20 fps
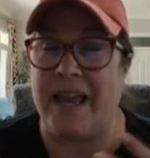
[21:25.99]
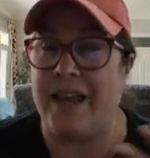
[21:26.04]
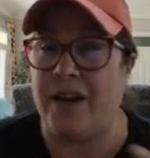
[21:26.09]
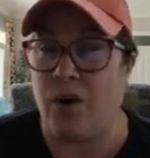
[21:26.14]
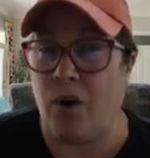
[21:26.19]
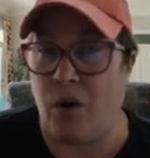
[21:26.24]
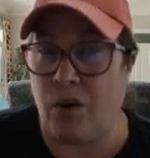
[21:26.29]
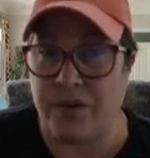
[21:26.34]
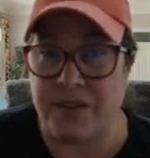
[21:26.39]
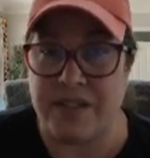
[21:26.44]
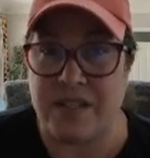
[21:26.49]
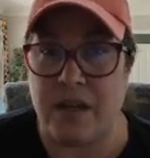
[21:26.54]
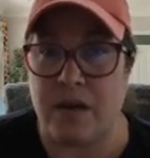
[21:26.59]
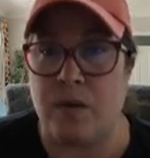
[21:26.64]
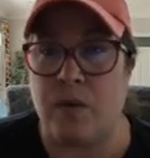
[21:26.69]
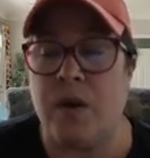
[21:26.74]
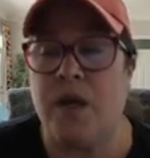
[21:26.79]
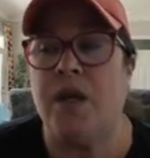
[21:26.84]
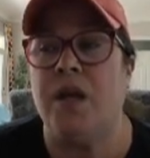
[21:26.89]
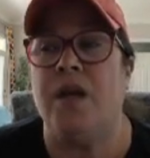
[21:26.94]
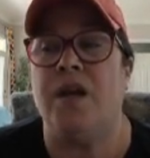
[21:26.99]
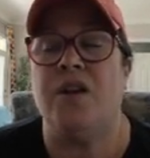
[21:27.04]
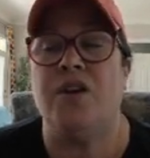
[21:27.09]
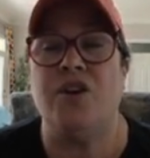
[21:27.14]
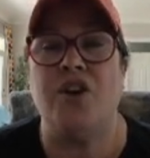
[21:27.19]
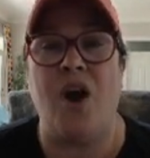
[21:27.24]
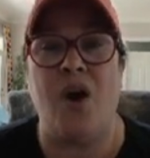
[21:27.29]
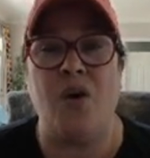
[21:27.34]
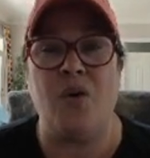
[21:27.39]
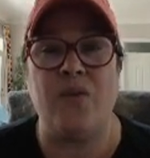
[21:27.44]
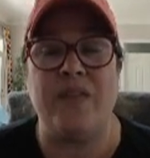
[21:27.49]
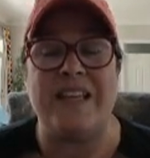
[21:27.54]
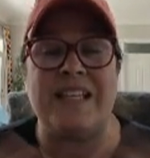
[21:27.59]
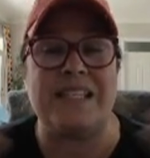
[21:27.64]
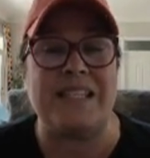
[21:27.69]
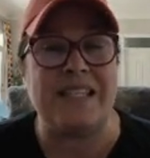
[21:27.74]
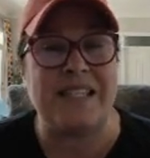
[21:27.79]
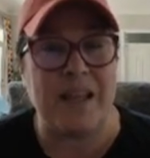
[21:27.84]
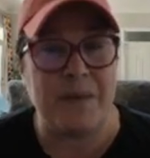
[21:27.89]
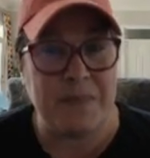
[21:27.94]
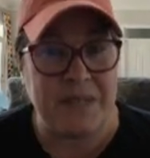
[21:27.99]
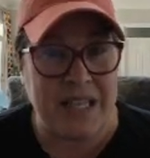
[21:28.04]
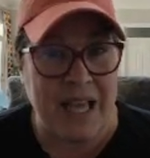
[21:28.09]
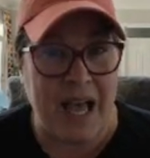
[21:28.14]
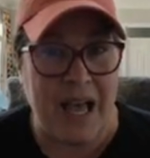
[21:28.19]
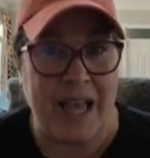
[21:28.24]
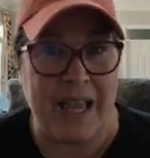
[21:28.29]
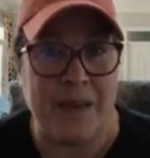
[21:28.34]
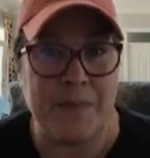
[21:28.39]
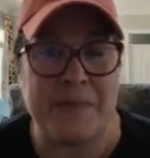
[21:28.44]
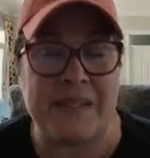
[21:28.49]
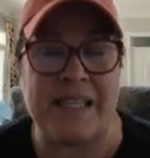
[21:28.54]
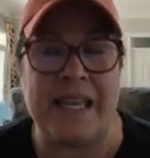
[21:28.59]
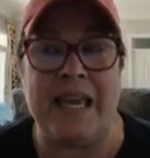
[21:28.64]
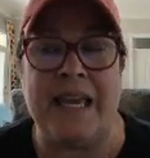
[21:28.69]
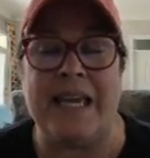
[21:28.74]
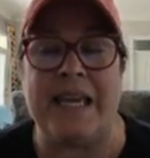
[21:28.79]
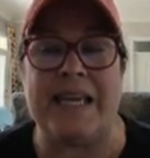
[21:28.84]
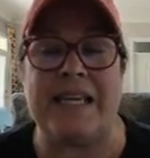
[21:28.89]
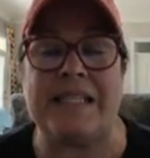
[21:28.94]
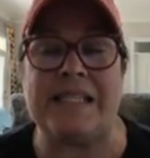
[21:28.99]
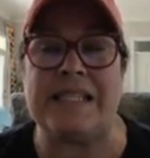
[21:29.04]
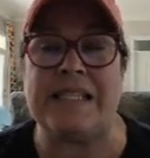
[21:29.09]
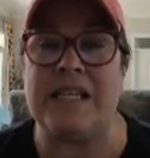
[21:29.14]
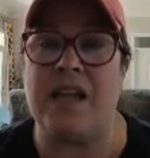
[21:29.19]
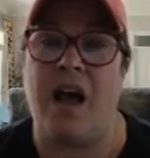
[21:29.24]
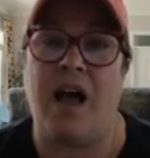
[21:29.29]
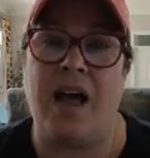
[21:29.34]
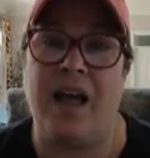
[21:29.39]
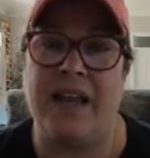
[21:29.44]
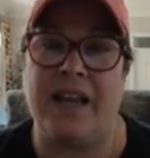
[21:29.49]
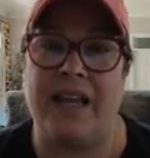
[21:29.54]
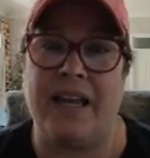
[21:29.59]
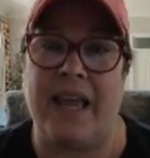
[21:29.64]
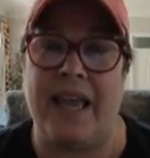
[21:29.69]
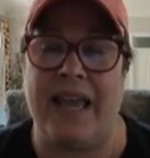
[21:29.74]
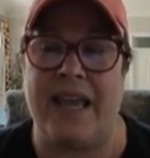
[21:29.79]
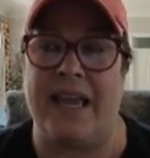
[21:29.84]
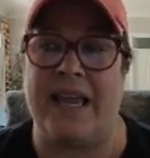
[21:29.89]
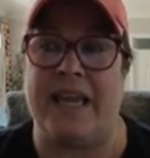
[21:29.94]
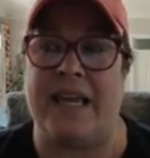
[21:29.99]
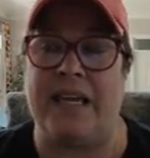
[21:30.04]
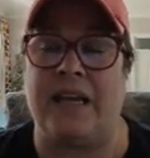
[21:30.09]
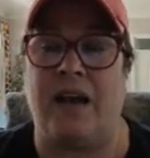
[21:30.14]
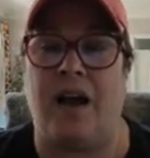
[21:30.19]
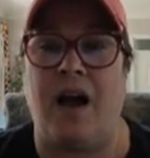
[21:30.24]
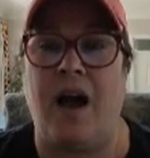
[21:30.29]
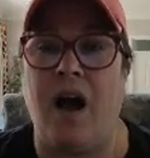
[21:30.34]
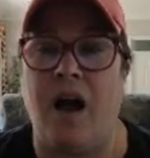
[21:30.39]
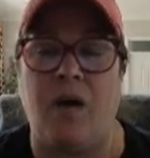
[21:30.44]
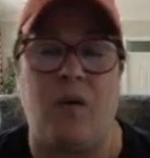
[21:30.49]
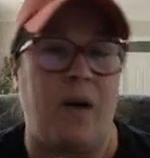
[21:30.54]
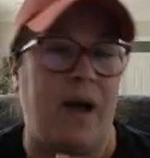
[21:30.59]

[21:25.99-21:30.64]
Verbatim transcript: And also know that sometimes it's not a, oh,